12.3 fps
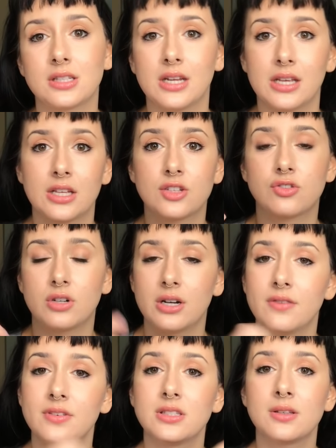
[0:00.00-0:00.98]
getting it straight
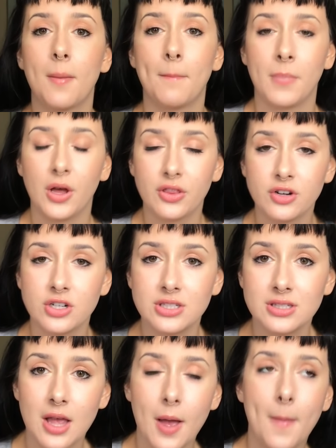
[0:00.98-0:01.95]
out of his
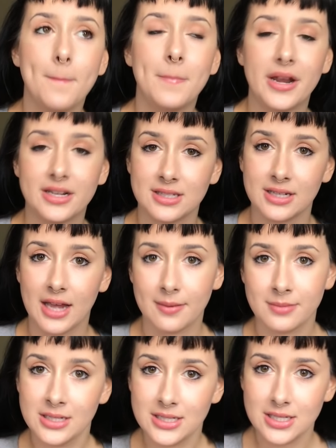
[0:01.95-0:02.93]
mother's medicine
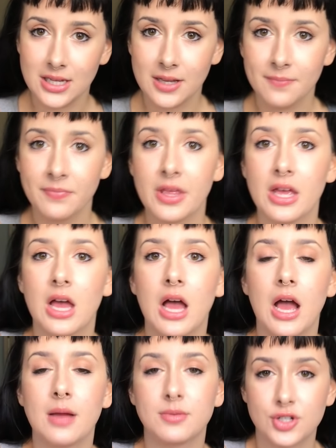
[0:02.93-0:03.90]
cabinet,
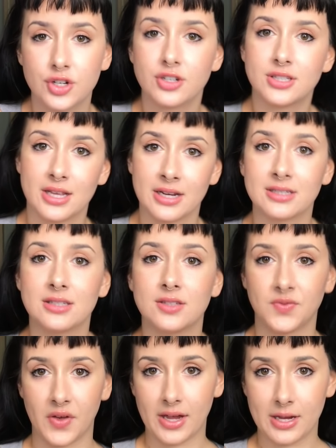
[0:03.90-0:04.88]
I'm sure your Xanax
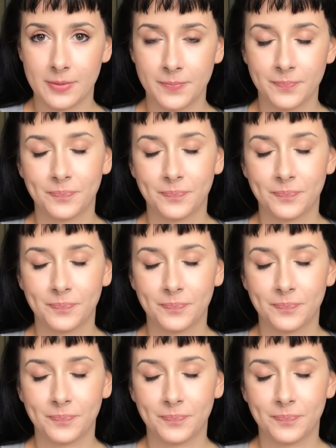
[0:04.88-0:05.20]
is fake.